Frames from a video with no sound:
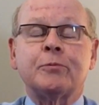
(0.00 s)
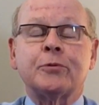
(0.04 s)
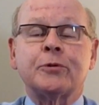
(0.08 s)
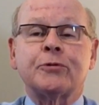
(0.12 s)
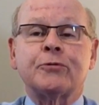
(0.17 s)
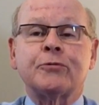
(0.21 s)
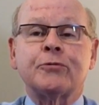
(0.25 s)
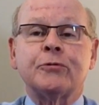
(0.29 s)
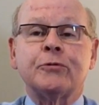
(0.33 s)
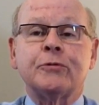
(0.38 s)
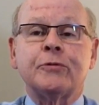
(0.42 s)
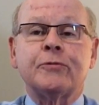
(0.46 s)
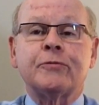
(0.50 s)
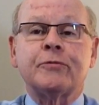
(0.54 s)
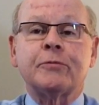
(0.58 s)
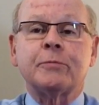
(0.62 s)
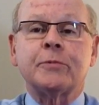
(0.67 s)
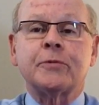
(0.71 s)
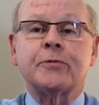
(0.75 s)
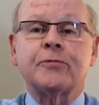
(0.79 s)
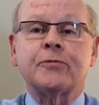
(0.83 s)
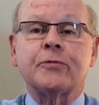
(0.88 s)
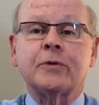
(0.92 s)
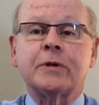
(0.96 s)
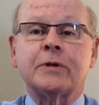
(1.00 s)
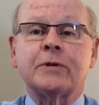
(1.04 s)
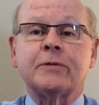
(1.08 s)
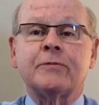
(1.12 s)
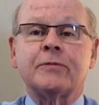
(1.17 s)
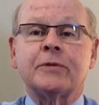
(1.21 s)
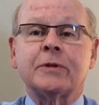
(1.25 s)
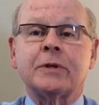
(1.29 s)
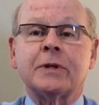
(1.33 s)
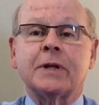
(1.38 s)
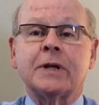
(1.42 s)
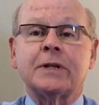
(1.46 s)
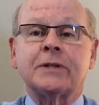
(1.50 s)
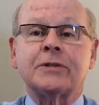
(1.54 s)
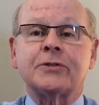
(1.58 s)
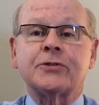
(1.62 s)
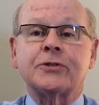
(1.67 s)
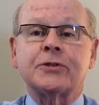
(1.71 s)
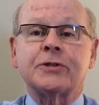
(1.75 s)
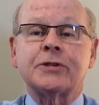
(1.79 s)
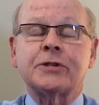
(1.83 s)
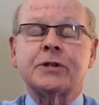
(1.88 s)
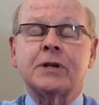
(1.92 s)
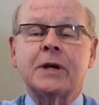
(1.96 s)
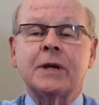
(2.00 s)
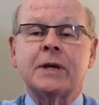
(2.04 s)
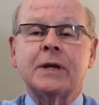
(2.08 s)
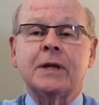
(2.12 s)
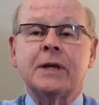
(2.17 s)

protrude from the front of the lenses.